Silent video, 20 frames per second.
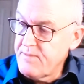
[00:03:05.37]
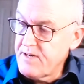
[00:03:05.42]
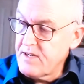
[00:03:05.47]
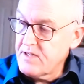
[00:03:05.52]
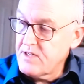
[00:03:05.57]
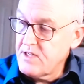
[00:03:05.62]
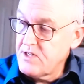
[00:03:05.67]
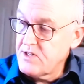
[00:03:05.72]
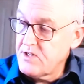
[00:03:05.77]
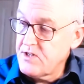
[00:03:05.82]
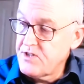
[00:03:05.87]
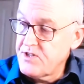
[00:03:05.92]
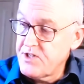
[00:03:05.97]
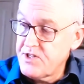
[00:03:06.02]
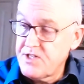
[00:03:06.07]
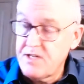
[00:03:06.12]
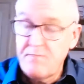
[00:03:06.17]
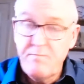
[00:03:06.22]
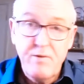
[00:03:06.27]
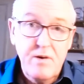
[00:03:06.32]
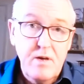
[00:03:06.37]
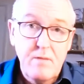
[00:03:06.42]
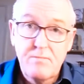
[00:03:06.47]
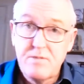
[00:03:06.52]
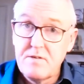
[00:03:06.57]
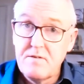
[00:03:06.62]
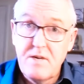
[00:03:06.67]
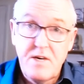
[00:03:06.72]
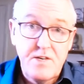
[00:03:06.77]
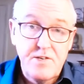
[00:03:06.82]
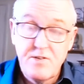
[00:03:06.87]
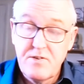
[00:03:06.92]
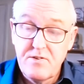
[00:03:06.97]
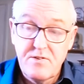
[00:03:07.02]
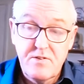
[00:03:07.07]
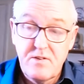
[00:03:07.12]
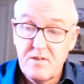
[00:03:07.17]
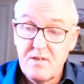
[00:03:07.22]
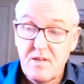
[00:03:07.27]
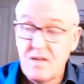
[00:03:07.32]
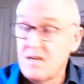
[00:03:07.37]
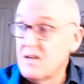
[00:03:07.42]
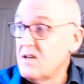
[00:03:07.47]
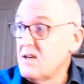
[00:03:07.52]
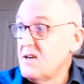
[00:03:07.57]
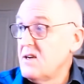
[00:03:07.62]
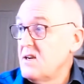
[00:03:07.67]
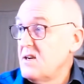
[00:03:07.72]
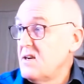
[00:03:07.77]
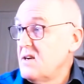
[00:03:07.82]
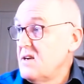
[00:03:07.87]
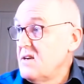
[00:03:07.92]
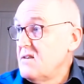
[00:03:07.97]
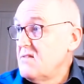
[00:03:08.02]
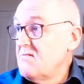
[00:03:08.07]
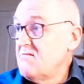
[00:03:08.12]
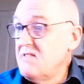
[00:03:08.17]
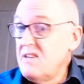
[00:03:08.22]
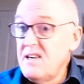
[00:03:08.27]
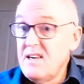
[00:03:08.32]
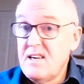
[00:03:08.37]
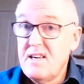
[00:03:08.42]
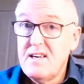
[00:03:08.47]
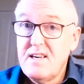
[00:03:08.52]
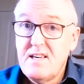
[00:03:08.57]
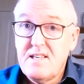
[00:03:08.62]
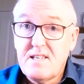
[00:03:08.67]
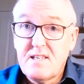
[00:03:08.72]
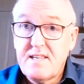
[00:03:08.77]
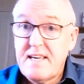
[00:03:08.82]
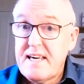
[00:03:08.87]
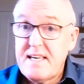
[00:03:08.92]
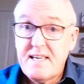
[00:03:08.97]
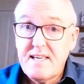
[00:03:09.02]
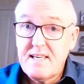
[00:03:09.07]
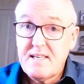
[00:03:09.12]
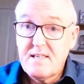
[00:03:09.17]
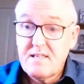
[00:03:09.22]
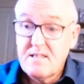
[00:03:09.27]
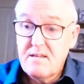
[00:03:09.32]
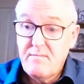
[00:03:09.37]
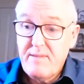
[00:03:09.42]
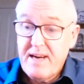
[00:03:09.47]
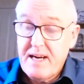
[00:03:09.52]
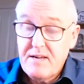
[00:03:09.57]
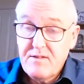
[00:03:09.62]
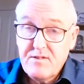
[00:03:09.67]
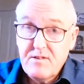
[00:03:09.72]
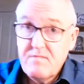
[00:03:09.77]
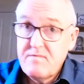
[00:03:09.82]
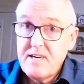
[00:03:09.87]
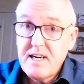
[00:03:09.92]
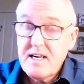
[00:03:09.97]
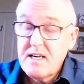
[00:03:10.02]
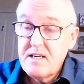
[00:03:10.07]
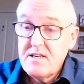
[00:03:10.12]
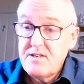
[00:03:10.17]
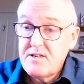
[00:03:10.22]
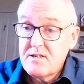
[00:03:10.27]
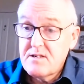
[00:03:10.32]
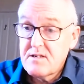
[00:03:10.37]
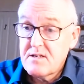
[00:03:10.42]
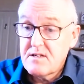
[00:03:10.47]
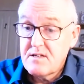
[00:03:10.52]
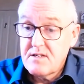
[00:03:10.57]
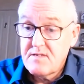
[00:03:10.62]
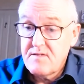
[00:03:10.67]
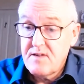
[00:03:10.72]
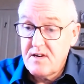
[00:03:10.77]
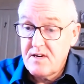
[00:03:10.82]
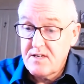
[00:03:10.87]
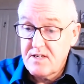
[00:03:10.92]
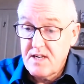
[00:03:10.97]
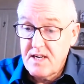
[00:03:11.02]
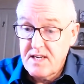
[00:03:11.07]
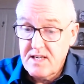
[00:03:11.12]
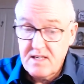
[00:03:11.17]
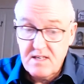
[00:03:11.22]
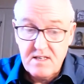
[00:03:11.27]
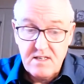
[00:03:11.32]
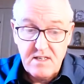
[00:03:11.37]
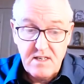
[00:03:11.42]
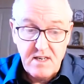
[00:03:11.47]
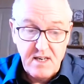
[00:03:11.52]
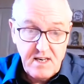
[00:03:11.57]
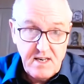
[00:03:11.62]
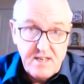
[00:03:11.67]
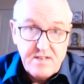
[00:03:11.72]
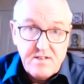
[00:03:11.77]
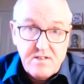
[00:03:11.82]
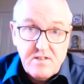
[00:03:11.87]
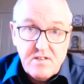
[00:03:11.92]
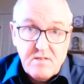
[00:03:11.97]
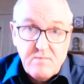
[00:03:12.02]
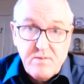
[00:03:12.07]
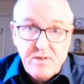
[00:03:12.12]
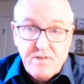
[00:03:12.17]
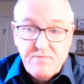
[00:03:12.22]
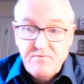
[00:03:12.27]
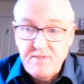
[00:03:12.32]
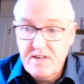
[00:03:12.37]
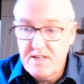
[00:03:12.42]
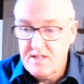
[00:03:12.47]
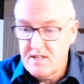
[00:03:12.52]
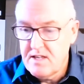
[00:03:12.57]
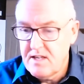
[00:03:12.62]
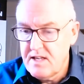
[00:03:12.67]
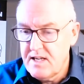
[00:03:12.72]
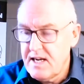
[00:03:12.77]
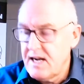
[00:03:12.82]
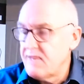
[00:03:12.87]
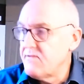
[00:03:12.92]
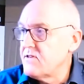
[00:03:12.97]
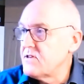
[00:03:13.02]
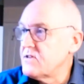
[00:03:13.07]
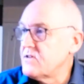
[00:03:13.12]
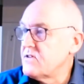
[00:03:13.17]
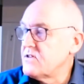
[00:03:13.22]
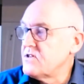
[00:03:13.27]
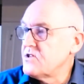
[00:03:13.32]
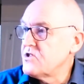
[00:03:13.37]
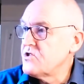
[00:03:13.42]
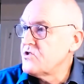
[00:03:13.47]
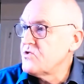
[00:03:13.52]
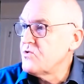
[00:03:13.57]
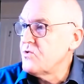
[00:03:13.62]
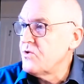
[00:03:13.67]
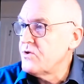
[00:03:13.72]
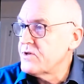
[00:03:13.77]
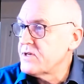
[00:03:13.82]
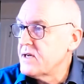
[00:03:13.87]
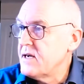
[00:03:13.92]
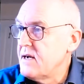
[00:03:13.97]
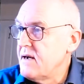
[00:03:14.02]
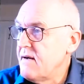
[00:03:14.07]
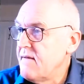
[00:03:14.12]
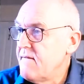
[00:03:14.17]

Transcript: because it's such a simple observational study, really is getting into the bounds of negligence, as far as I can see, unless there's some other reason that they haven't sought